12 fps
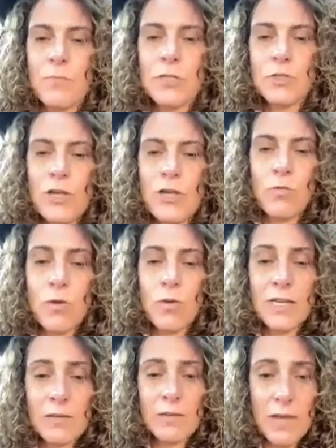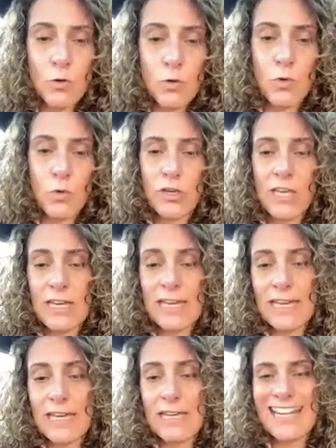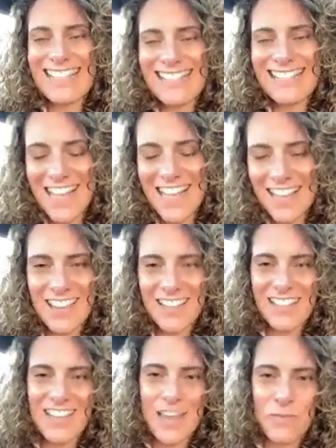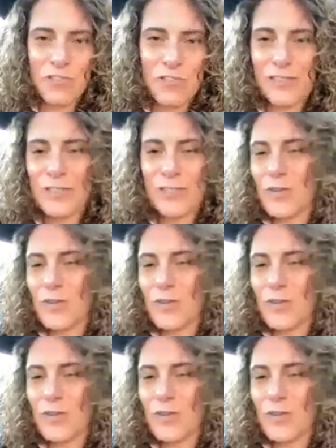between women and men working in exactly the same field,